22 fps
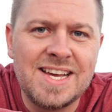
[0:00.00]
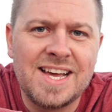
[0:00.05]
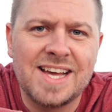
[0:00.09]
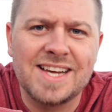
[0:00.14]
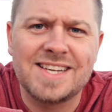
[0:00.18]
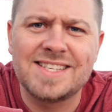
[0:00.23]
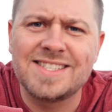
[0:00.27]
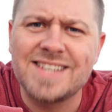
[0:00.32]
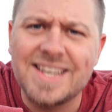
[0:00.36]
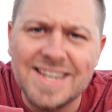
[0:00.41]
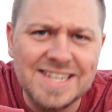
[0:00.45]

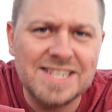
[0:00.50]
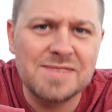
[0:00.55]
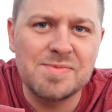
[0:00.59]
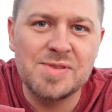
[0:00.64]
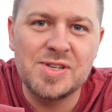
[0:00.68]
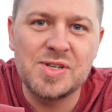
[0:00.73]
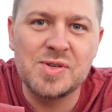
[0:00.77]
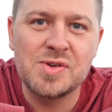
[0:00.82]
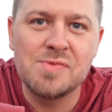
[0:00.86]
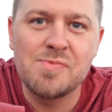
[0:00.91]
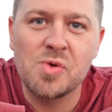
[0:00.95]
Excited to be
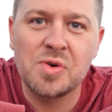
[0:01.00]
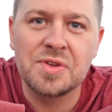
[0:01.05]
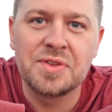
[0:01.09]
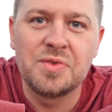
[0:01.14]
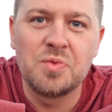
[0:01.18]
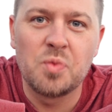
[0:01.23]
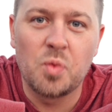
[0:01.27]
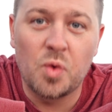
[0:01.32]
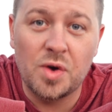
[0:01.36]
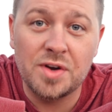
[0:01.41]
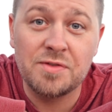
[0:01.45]
doing more
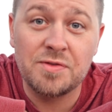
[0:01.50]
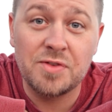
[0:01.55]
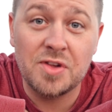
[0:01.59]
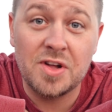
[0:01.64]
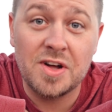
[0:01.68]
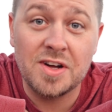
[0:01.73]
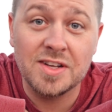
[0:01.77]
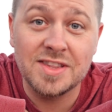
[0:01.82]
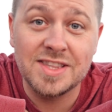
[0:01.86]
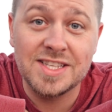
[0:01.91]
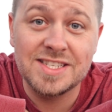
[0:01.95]
than one
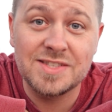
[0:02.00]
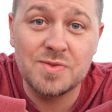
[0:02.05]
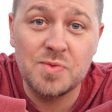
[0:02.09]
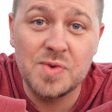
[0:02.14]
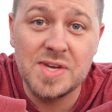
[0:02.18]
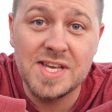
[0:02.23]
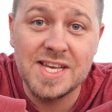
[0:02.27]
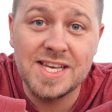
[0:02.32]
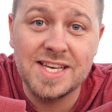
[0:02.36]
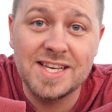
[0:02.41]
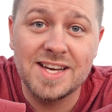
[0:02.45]
vlog this
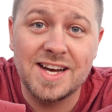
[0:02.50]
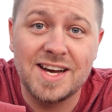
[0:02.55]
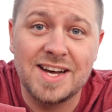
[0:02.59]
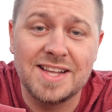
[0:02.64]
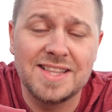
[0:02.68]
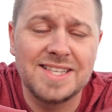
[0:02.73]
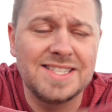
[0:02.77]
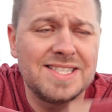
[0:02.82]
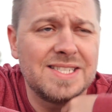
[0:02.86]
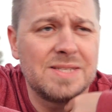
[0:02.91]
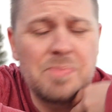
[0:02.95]
week. Uh,
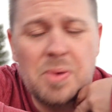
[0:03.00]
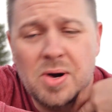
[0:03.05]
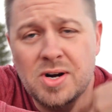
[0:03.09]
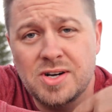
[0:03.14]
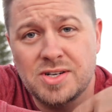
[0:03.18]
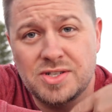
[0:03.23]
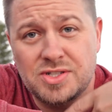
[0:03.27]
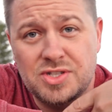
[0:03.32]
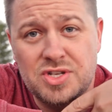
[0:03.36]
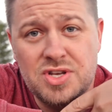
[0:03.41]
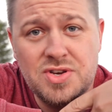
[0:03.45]
this is
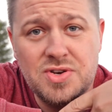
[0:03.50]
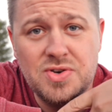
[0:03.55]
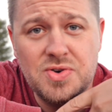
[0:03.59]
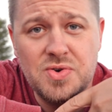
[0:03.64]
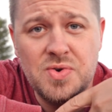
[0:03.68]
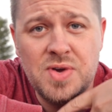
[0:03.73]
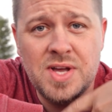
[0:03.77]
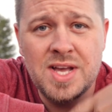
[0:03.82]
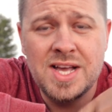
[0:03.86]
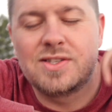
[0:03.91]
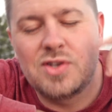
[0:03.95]
part
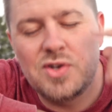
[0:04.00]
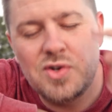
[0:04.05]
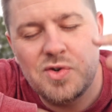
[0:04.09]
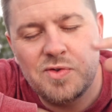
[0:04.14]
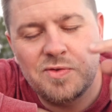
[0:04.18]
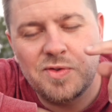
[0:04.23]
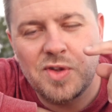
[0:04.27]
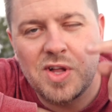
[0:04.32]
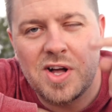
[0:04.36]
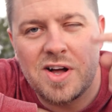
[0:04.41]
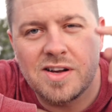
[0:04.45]
two. Two
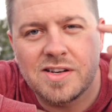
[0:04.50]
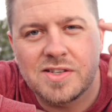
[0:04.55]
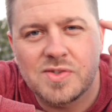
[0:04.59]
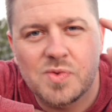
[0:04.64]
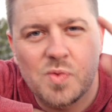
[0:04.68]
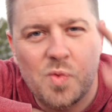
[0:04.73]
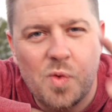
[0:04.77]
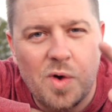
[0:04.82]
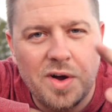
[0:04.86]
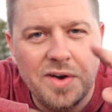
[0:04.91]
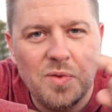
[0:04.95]
vlogs,
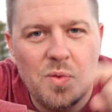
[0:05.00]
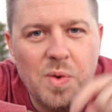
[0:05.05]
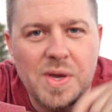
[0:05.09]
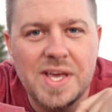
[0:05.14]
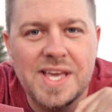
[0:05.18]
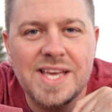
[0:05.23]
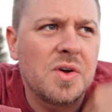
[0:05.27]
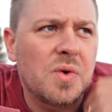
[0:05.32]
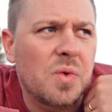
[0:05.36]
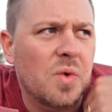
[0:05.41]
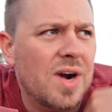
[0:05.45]
one
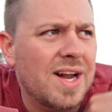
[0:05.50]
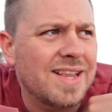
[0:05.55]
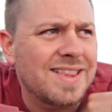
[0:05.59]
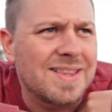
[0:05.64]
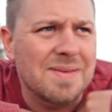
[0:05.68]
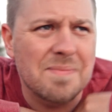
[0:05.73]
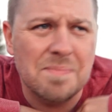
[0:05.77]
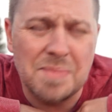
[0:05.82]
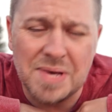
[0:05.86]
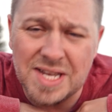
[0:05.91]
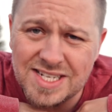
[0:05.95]
week. We're at
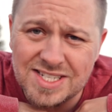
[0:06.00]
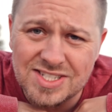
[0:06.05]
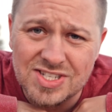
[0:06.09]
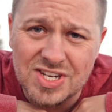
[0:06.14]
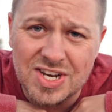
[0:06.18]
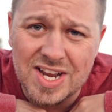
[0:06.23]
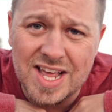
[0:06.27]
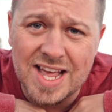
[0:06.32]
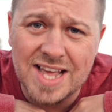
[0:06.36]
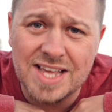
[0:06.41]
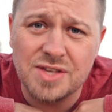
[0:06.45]
the beach
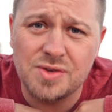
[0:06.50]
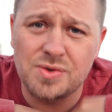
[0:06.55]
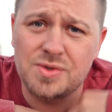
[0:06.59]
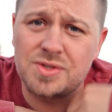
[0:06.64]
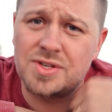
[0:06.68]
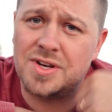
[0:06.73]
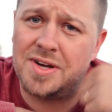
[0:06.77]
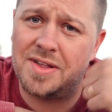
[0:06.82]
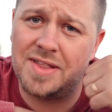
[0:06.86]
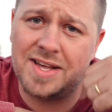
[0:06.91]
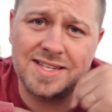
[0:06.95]
today. You
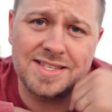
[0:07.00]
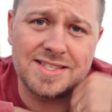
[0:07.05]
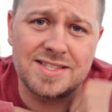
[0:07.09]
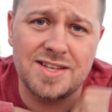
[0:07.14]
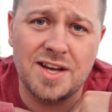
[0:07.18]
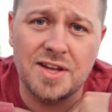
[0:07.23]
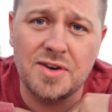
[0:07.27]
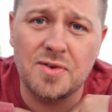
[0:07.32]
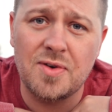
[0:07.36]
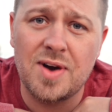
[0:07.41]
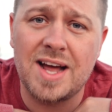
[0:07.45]
saw that
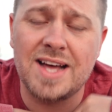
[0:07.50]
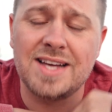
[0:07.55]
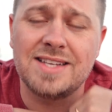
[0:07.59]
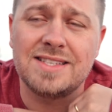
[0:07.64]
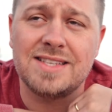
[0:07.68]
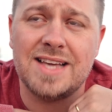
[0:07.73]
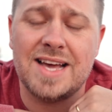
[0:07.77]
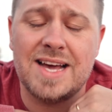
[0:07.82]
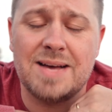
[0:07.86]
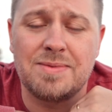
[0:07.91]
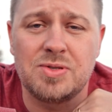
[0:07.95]

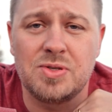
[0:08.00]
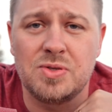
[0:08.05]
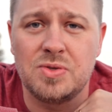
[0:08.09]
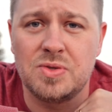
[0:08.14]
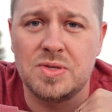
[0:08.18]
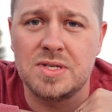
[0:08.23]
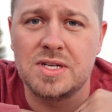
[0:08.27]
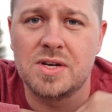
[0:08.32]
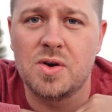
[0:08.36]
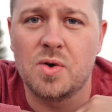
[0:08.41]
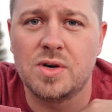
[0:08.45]
sunrise,
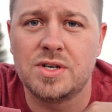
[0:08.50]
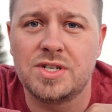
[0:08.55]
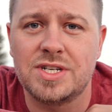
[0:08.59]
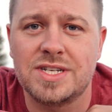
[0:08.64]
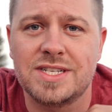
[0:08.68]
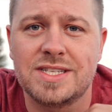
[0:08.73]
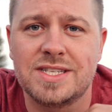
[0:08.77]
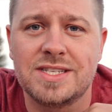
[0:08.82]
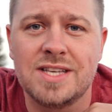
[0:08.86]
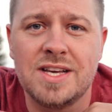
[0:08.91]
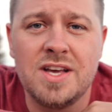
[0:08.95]
absolutely
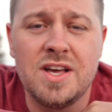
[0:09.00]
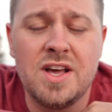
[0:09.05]
gorgeous.